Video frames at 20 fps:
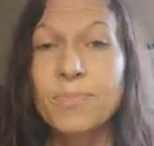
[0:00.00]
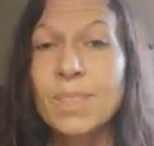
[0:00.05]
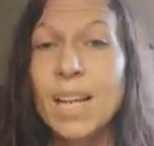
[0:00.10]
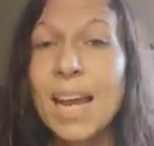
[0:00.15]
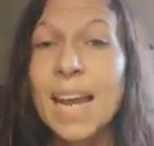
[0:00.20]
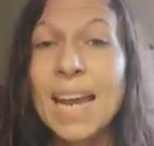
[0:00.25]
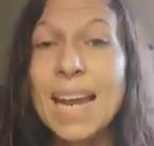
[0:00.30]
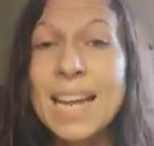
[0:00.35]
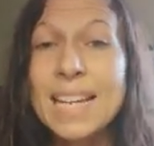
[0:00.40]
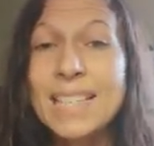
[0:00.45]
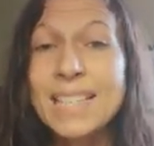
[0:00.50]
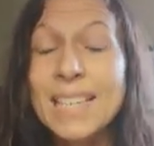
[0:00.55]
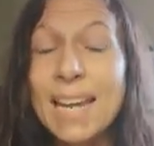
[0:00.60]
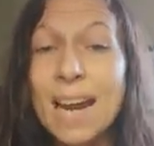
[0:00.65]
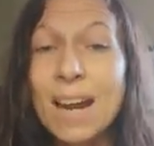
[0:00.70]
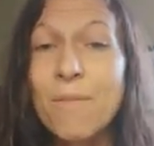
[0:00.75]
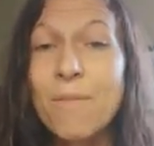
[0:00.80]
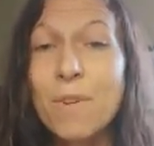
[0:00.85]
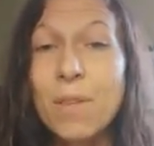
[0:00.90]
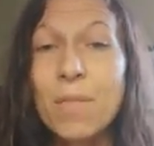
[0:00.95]
hates
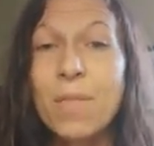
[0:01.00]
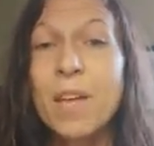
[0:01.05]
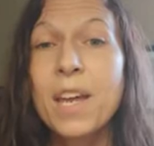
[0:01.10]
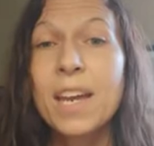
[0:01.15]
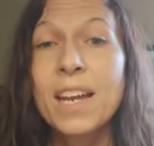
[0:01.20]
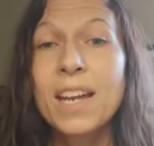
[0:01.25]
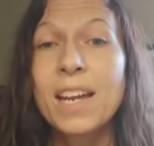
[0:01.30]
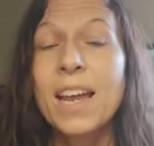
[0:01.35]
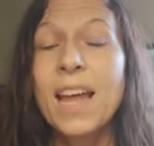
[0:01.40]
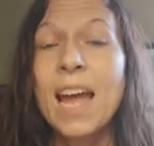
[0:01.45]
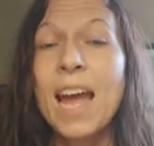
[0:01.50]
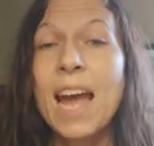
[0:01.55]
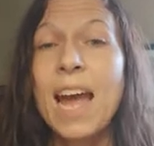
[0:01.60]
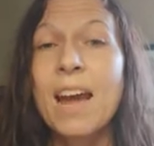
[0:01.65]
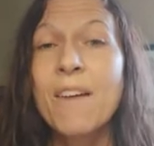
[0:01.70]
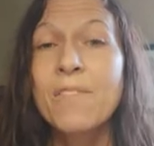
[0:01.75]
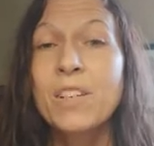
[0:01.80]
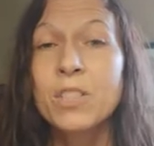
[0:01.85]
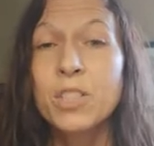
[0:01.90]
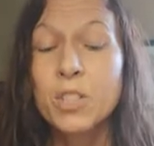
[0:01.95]
everything
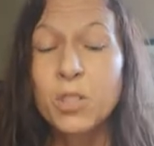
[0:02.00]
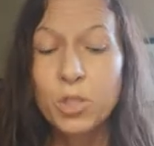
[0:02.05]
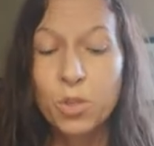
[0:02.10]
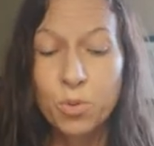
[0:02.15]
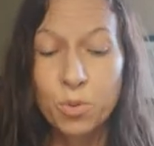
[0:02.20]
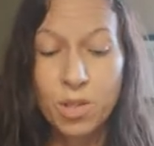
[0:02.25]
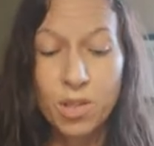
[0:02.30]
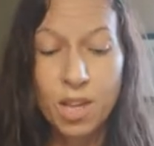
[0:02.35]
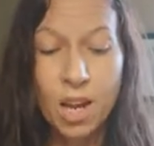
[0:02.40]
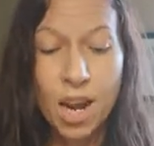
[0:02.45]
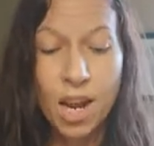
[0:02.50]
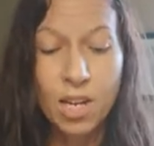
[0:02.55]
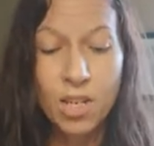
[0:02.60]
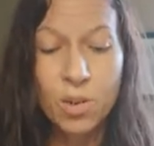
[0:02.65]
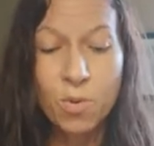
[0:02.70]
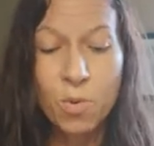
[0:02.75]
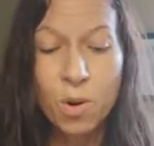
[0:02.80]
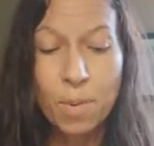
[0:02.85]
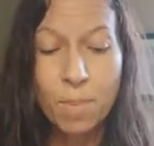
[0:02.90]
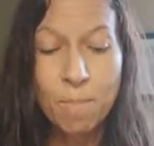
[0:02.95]
having to do with God.
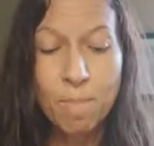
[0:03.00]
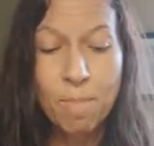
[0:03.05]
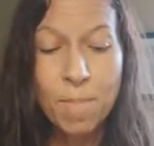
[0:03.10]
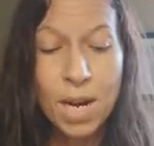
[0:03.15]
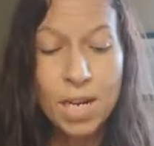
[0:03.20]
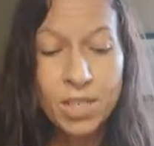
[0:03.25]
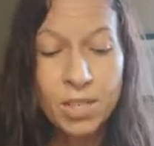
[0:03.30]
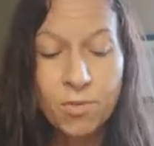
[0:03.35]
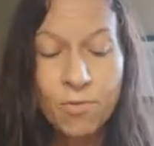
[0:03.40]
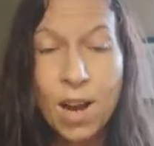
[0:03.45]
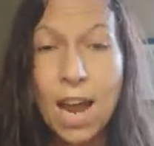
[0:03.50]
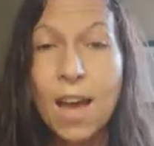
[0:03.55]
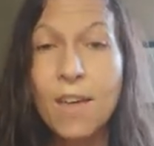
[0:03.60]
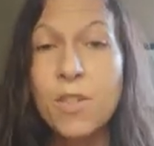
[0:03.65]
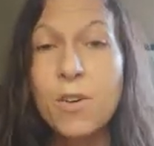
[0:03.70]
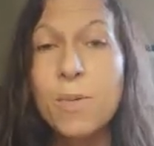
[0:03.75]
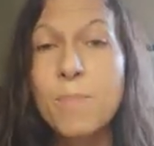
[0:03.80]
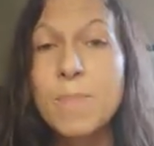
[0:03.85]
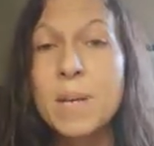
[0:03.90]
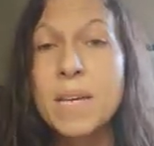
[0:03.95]
You would much
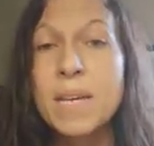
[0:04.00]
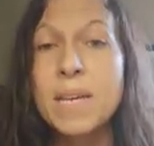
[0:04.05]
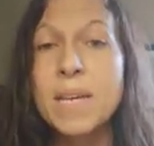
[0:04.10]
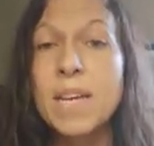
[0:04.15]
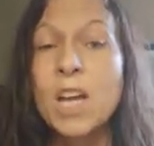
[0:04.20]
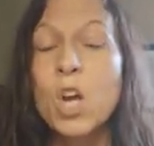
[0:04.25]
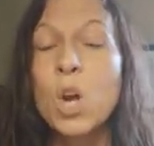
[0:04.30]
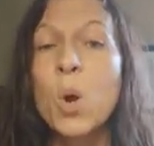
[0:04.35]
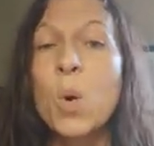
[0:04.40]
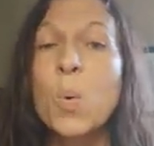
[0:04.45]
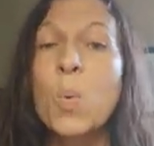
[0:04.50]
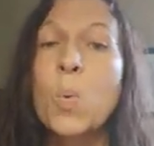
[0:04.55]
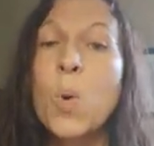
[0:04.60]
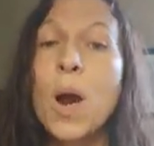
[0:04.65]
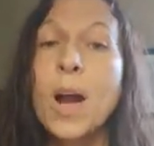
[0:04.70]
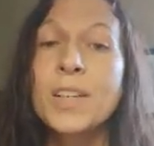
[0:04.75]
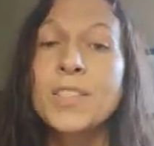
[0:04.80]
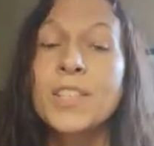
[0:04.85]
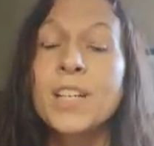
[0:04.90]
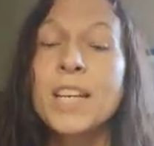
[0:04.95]
rather be
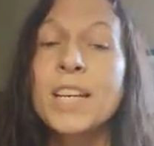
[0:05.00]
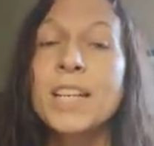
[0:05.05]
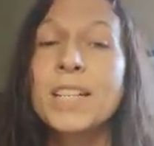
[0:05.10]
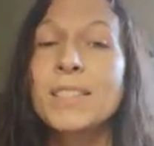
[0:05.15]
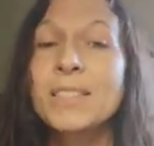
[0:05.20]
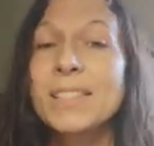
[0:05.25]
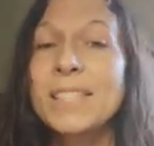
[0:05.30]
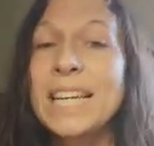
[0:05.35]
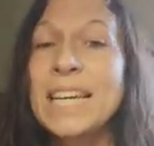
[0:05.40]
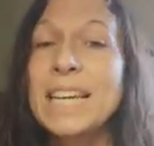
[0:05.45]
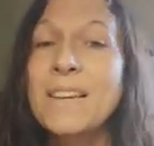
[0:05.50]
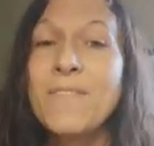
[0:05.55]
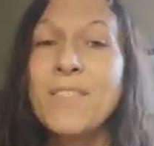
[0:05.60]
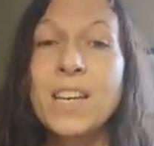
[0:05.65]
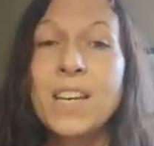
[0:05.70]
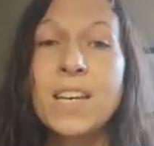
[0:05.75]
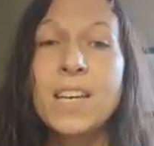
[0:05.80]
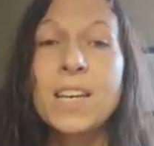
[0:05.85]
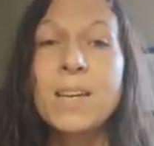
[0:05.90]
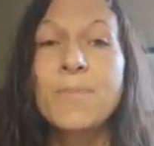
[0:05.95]
watching
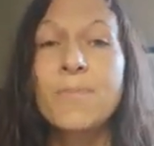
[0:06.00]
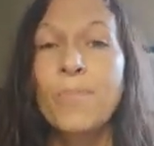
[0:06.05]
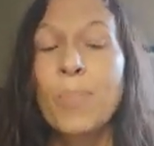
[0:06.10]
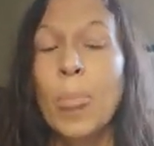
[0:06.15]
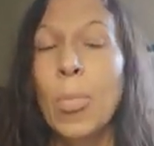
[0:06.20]
TV